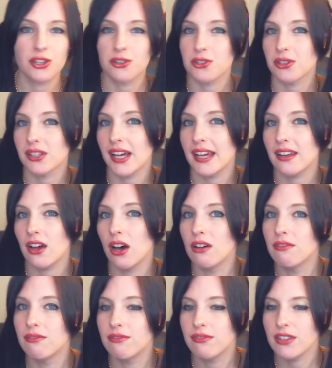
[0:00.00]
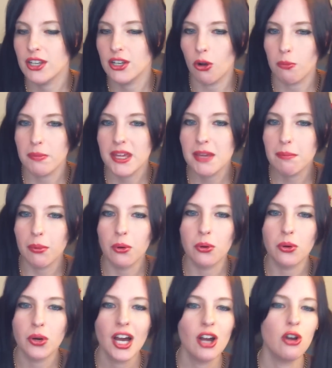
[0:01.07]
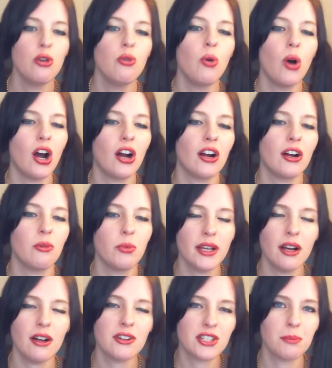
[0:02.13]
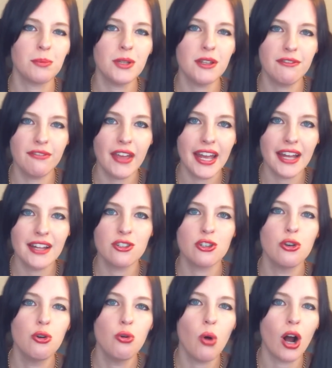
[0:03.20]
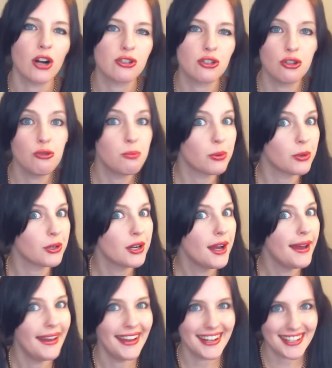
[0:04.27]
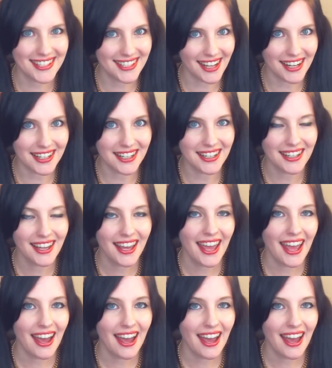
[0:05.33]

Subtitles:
There's a lot of people we are simply fans who are super excited